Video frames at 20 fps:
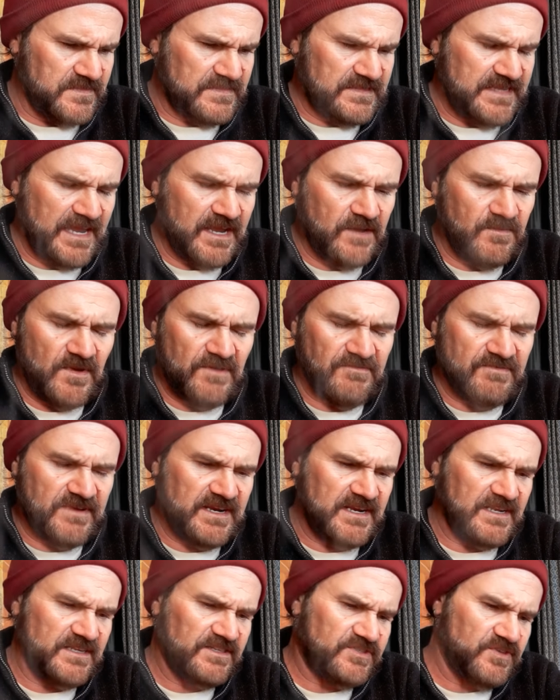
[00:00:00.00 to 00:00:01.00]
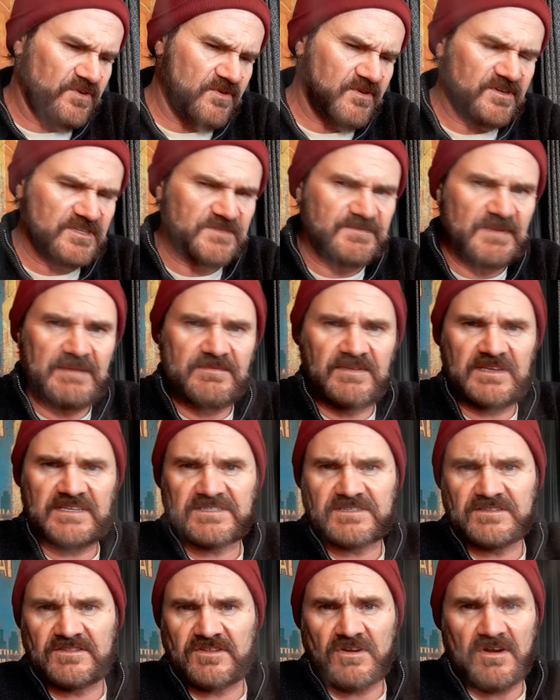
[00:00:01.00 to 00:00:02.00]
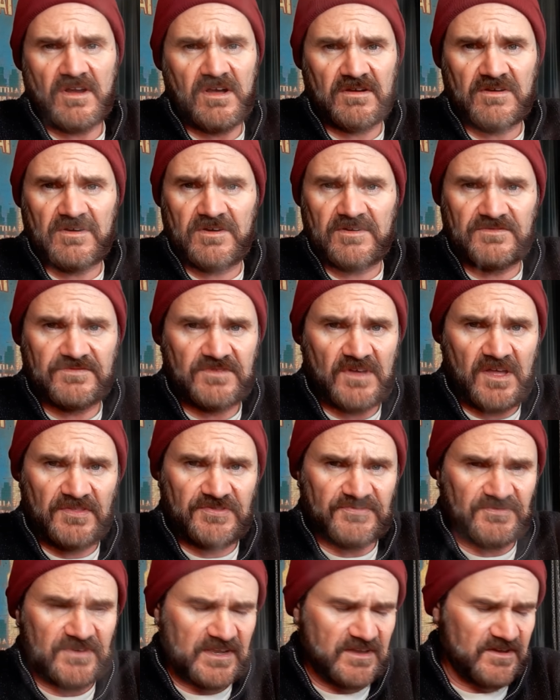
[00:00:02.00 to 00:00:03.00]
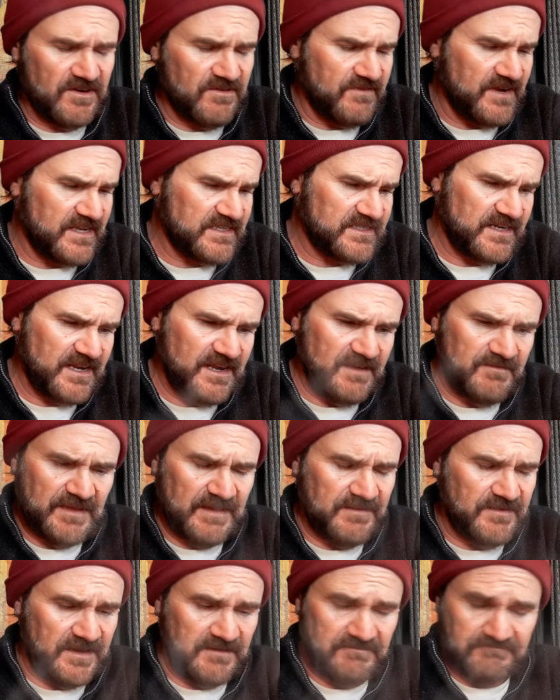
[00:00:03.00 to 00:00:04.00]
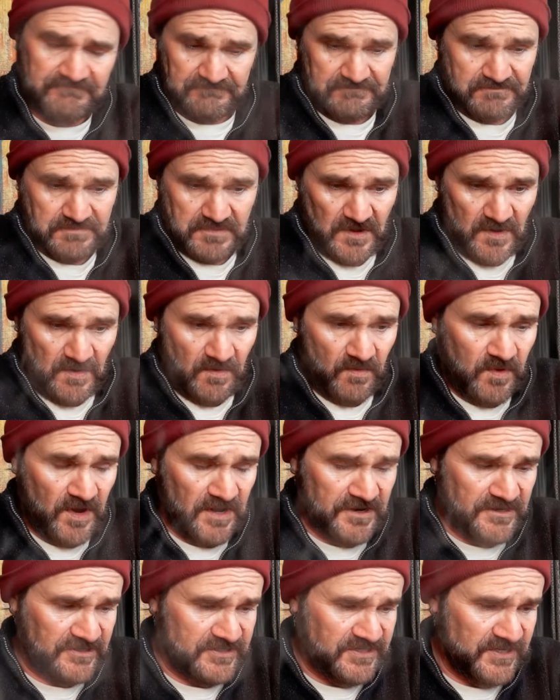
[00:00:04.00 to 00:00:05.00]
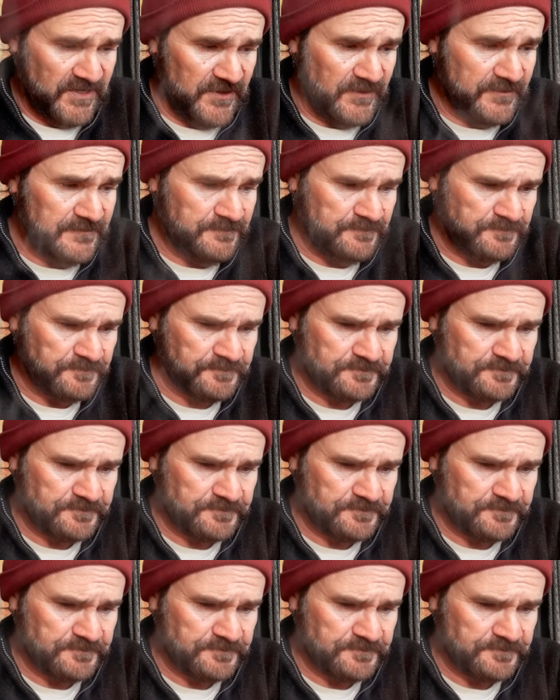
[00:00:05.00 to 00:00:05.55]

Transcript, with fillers: take what reading's yours. Maybe it's they're all going to all three going to resonate. Maybe one or two.